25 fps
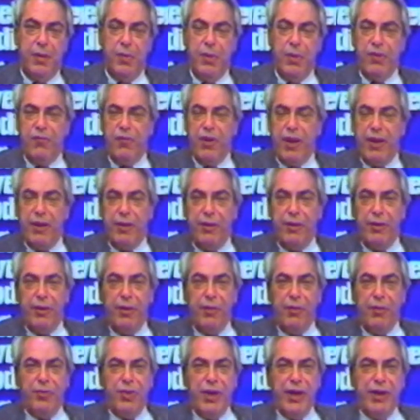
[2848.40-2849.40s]
We've had a
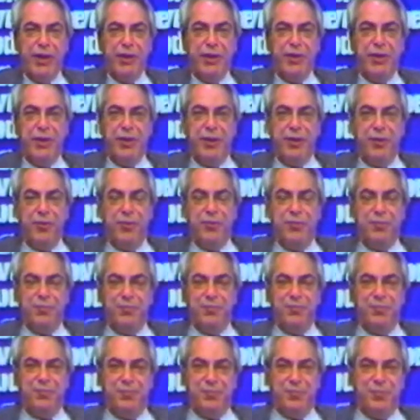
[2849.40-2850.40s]
little break now.
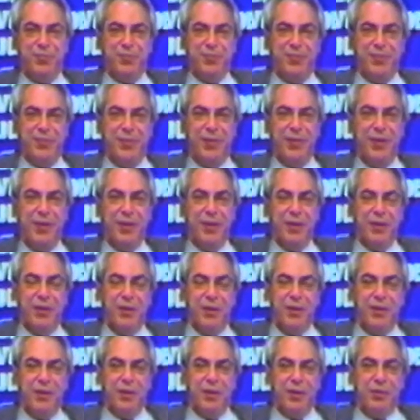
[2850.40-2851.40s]

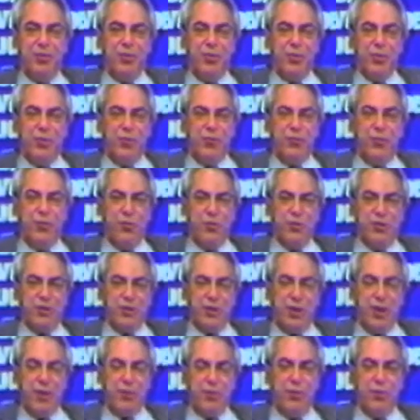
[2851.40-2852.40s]
During the
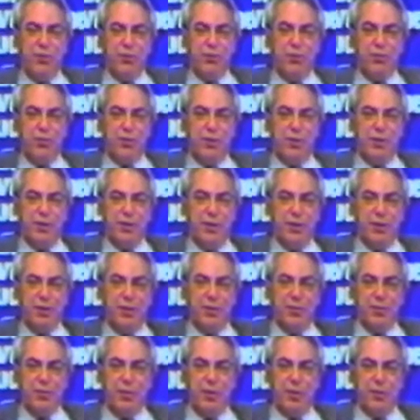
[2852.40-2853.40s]
first hour
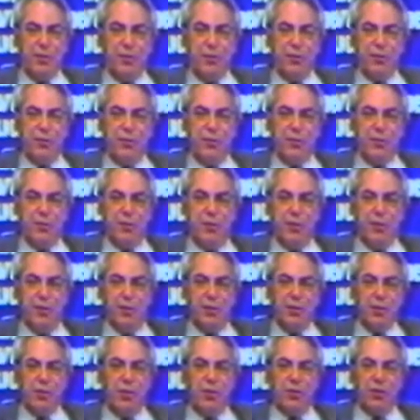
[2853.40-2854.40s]
here with
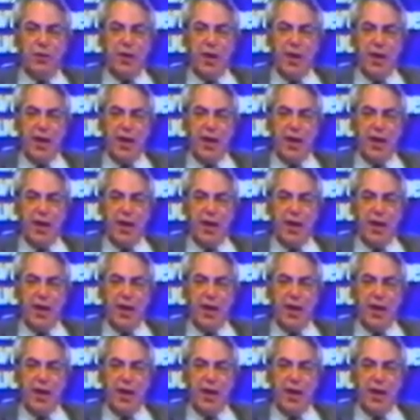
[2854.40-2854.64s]
Dr.